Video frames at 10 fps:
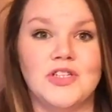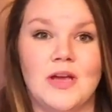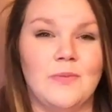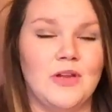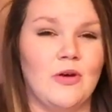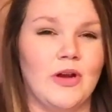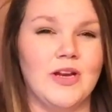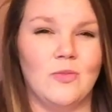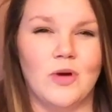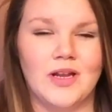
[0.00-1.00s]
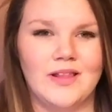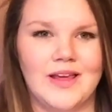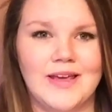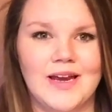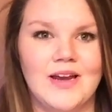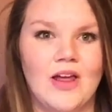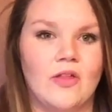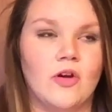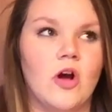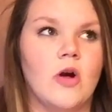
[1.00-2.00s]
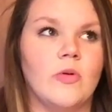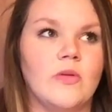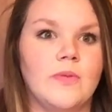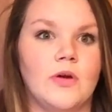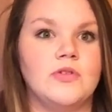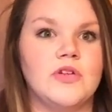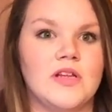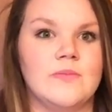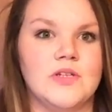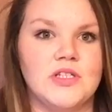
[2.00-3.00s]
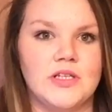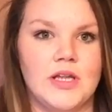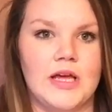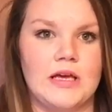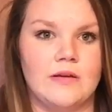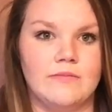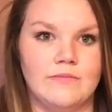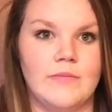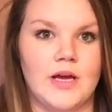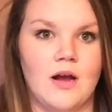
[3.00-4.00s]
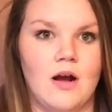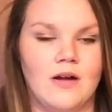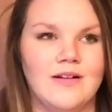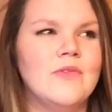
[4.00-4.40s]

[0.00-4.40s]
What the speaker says: shape. You know, I didn't want to like get another car with a blown transmission like my car.